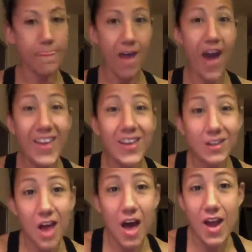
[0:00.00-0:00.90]
I eat a
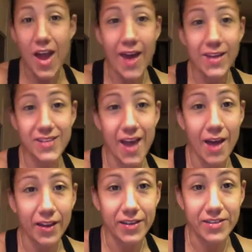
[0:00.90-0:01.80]
lot. Ask
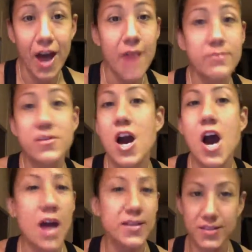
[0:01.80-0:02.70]
Alex. I'm
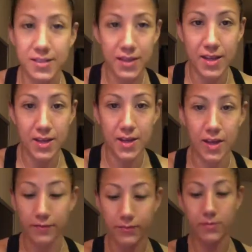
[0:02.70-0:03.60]
constantly
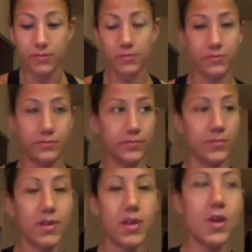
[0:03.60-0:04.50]
eating.
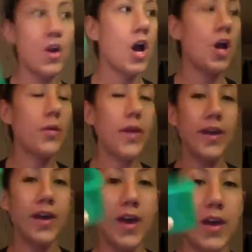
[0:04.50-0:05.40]
Okay,
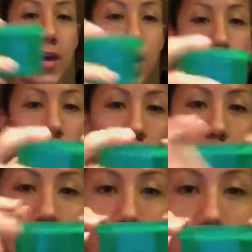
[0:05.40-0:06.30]
here
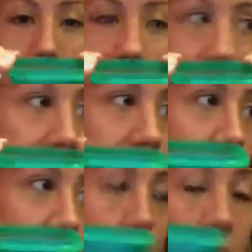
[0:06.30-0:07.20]
goes your orange container.